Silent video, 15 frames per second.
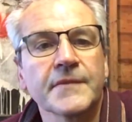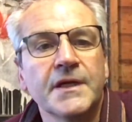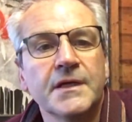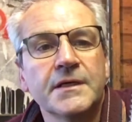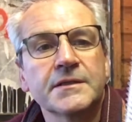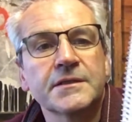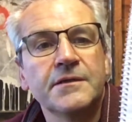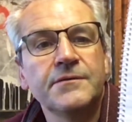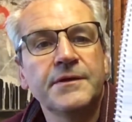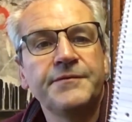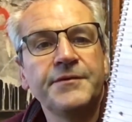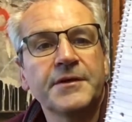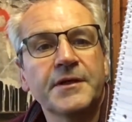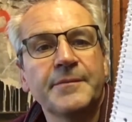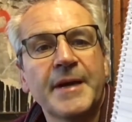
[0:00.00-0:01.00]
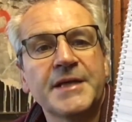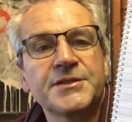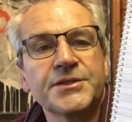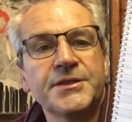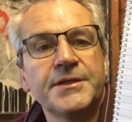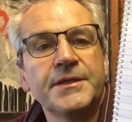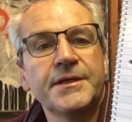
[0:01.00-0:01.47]
So if you can
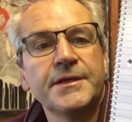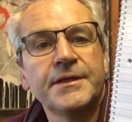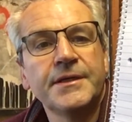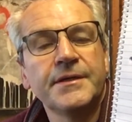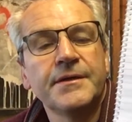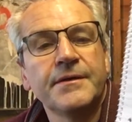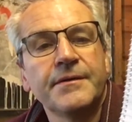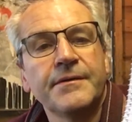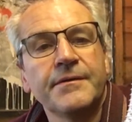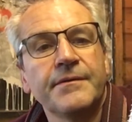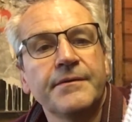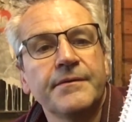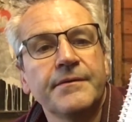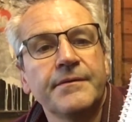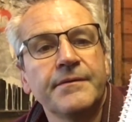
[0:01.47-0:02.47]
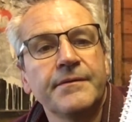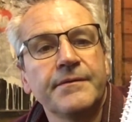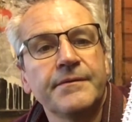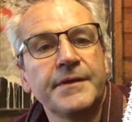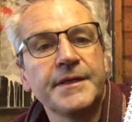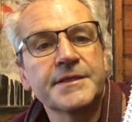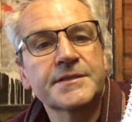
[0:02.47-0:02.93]
imagine,
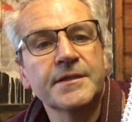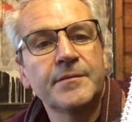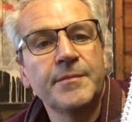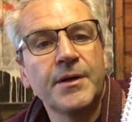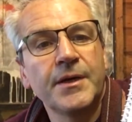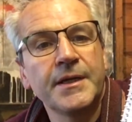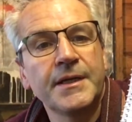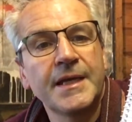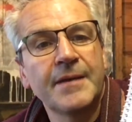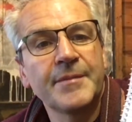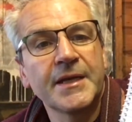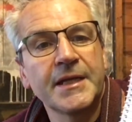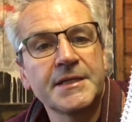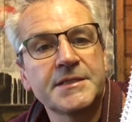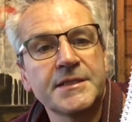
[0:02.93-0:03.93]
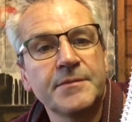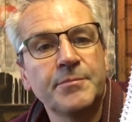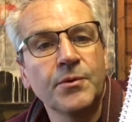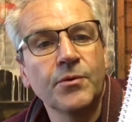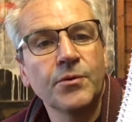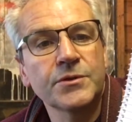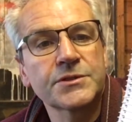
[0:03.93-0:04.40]
these are my laminated
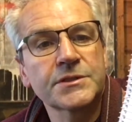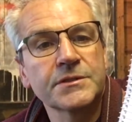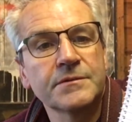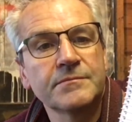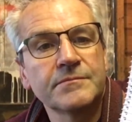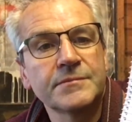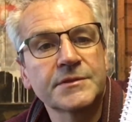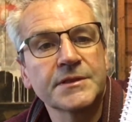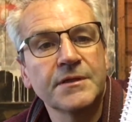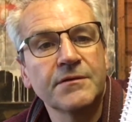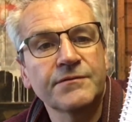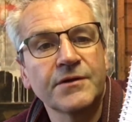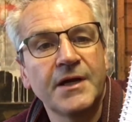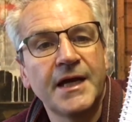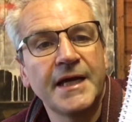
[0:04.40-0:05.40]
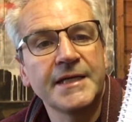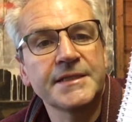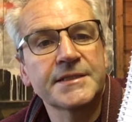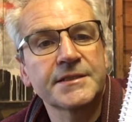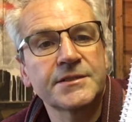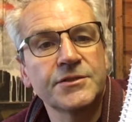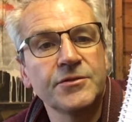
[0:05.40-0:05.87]
boards. So I've got
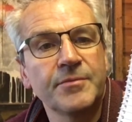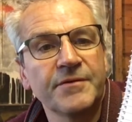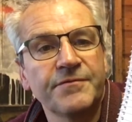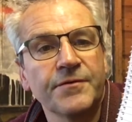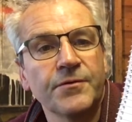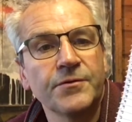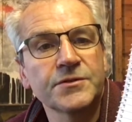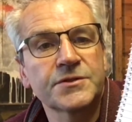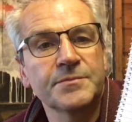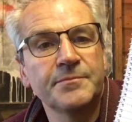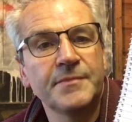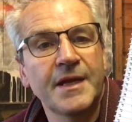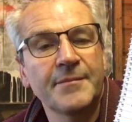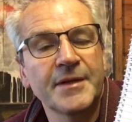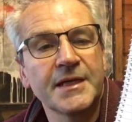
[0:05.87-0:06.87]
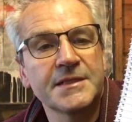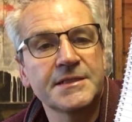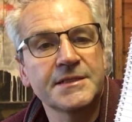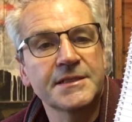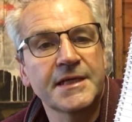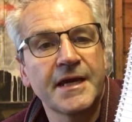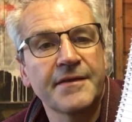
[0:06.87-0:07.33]
8 2x4s laminated
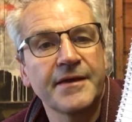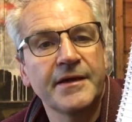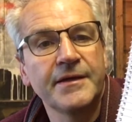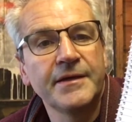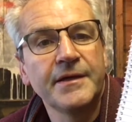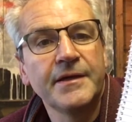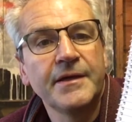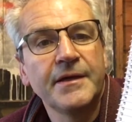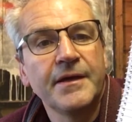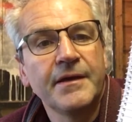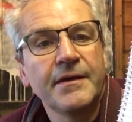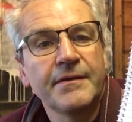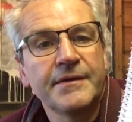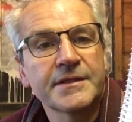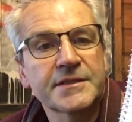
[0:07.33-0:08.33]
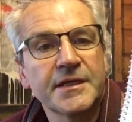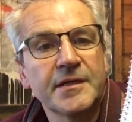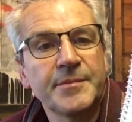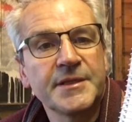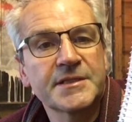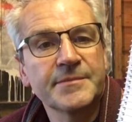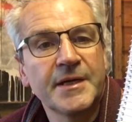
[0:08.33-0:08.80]
together. There's going to
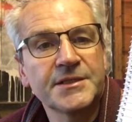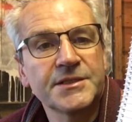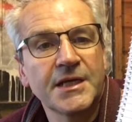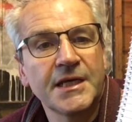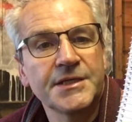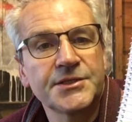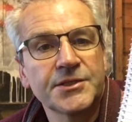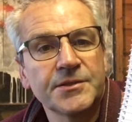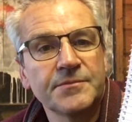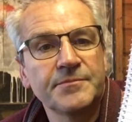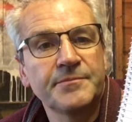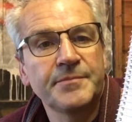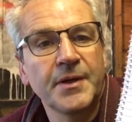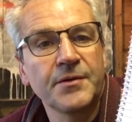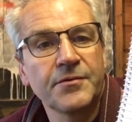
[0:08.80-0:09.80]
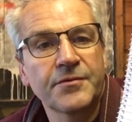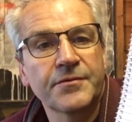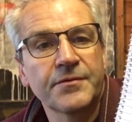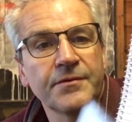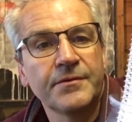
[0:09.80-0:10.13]
be some undulation both